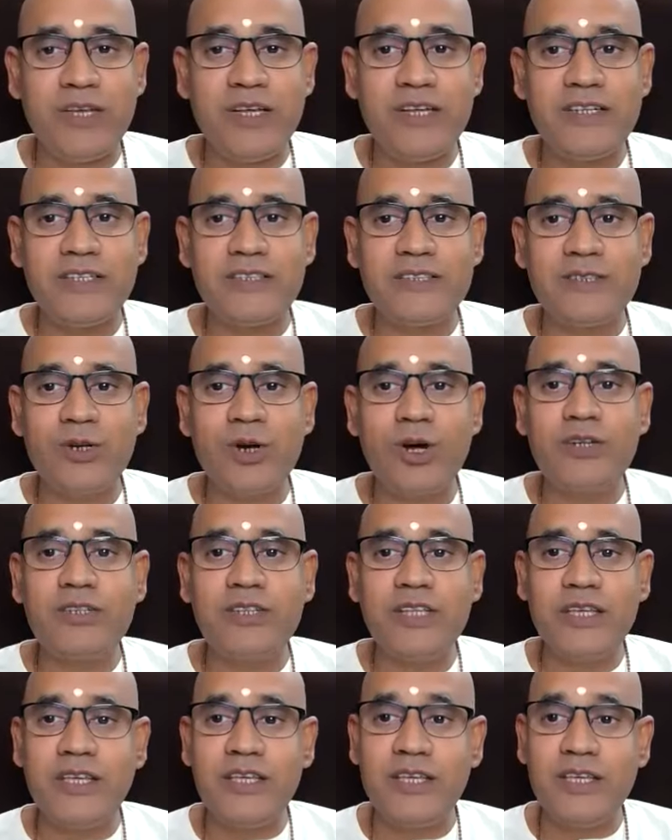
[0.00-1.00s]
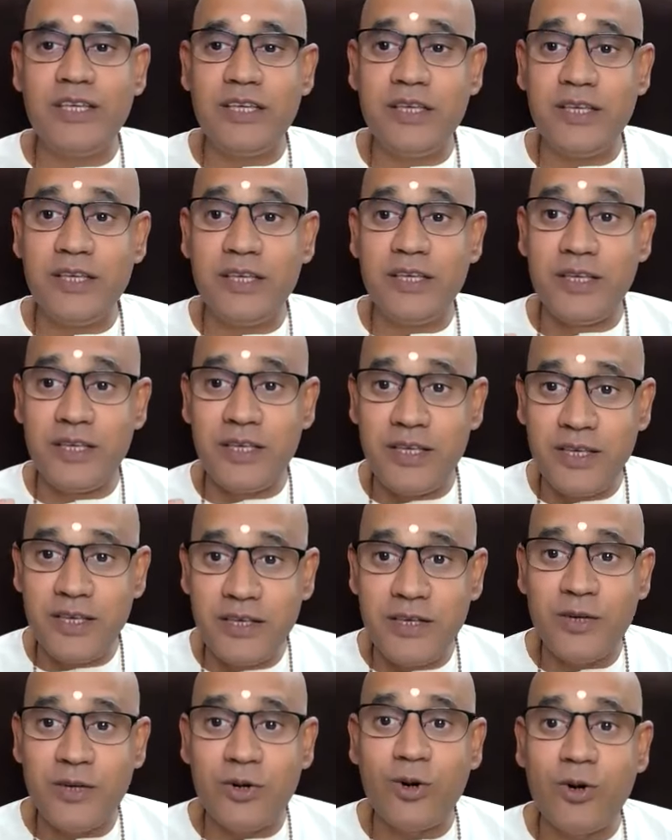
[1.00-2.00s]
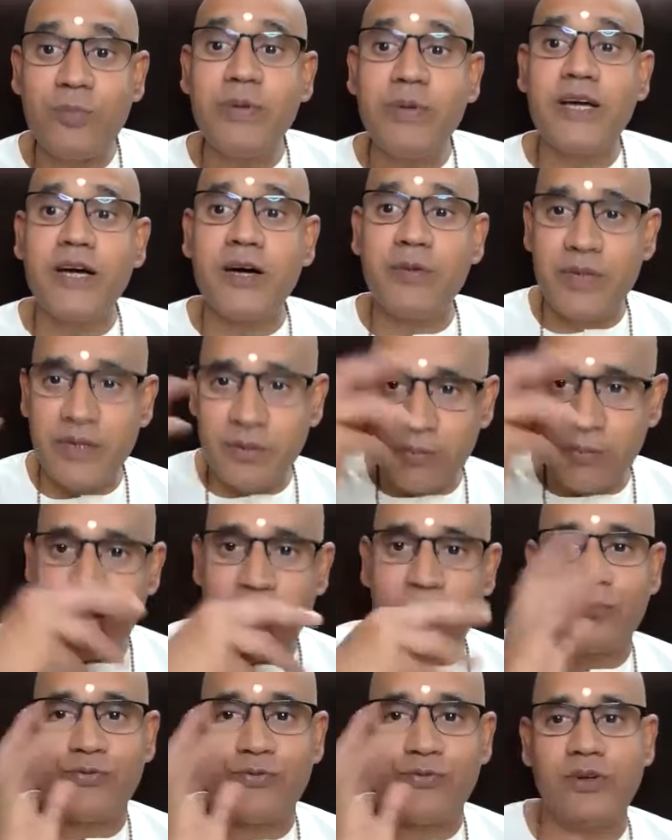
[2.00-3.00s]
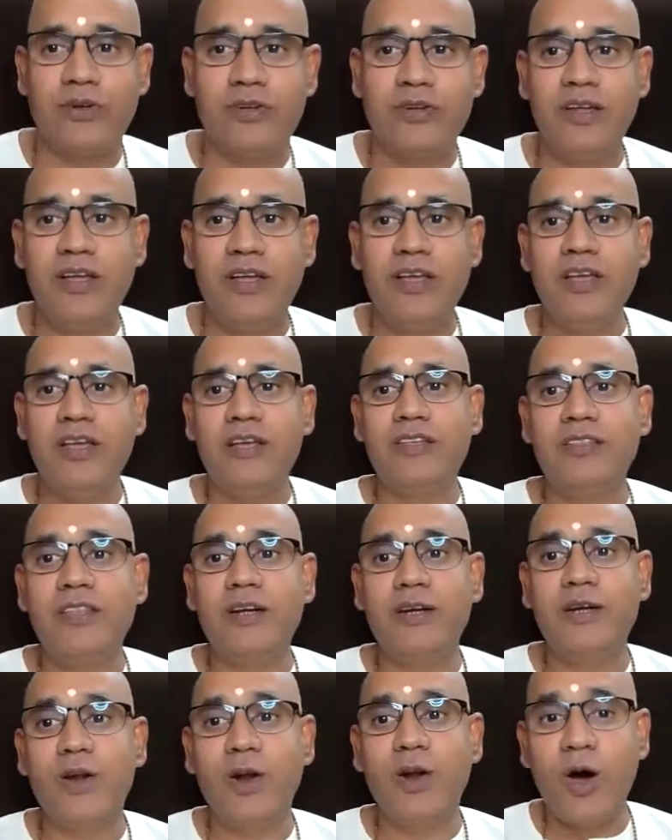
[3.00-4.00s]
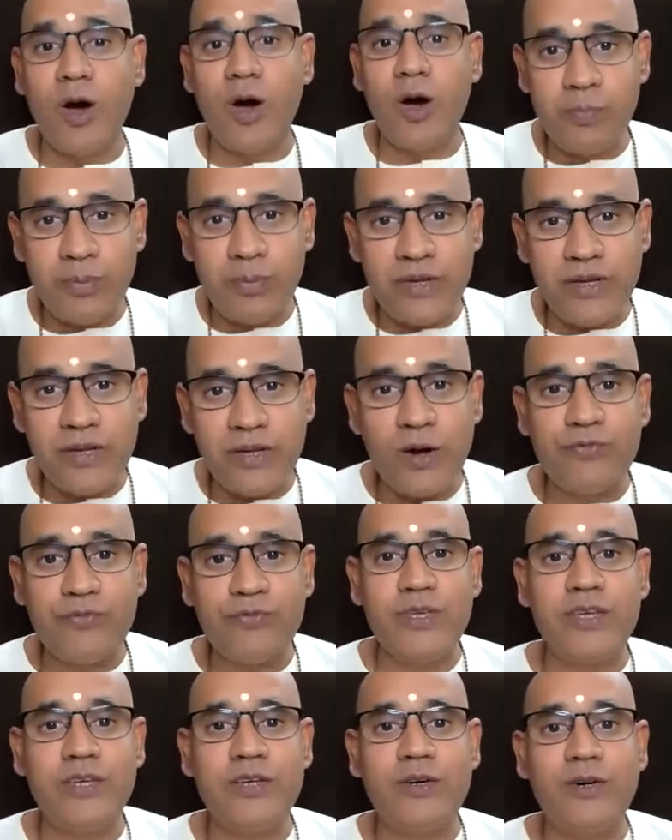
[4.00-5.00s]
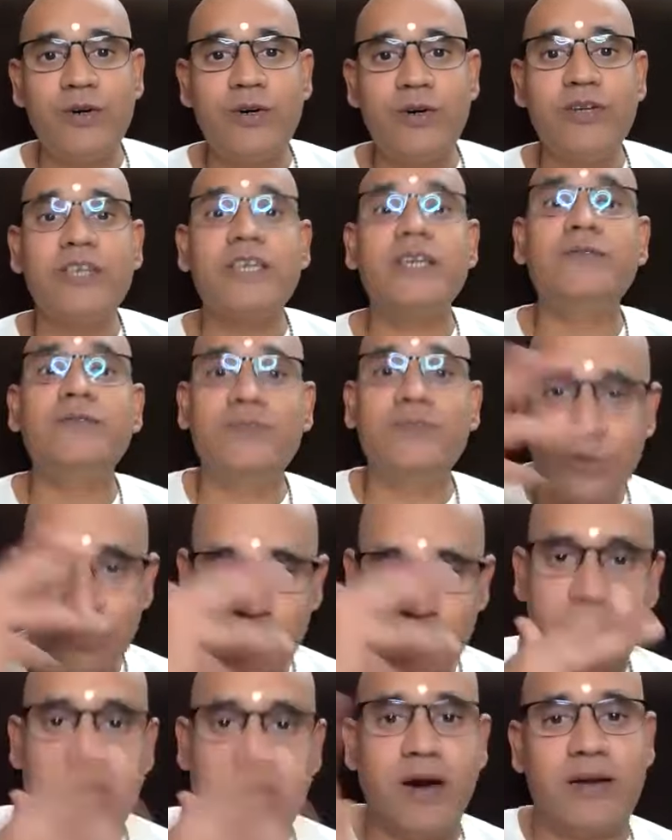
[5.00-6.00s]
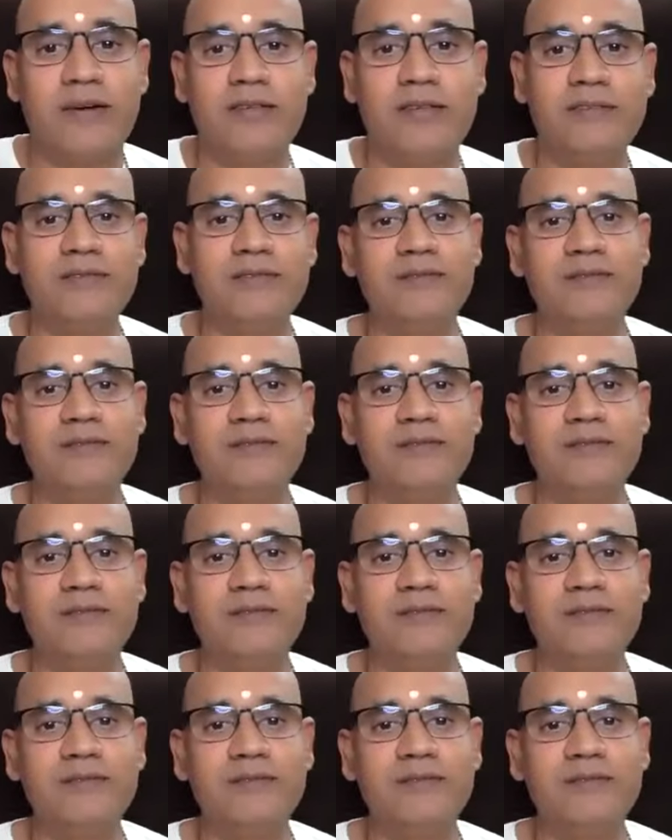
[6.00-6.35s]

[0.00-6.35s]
it is not the ego becoming powerful. The dropping of ego gives you power.